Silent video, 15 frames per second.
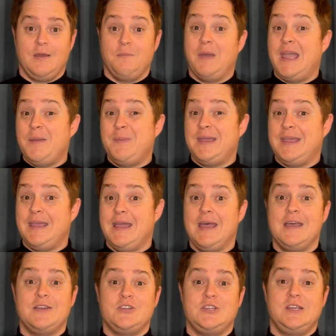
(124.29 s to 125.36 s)
Maybe
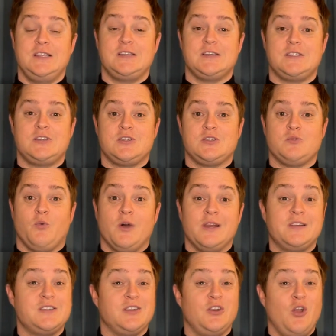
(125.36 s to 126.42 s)
Jesus just
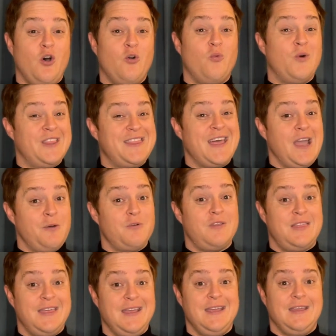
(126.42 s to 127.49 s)
wanted to know what they were
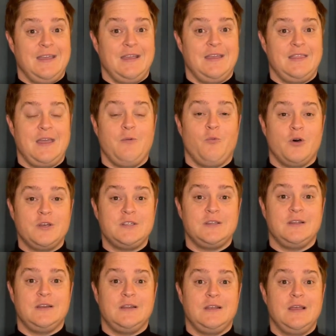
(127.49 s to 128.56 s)
thinking. They
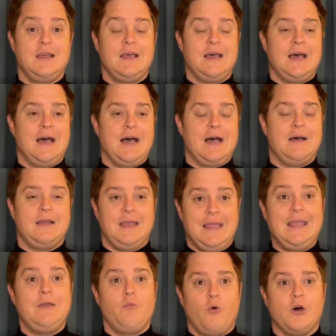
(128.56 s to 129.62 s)
wanted, uh,
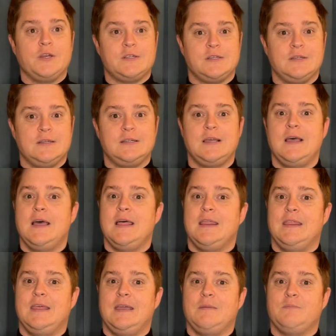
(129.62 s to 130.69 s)
he wanted
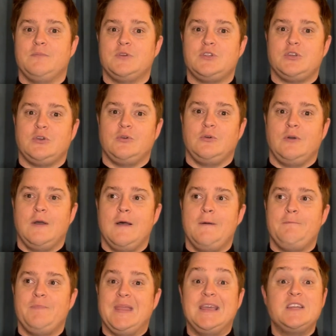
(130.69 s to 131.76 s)
them to
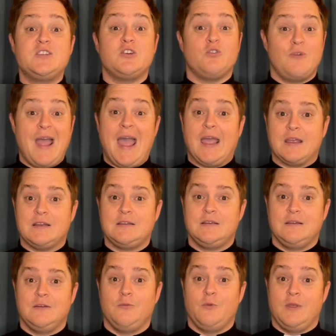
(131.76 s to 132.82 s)
interact
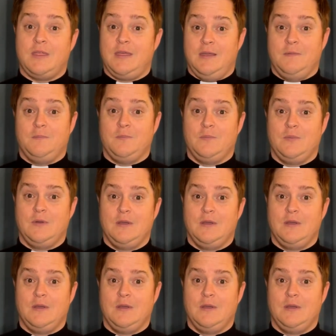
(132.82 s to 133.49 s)
with him.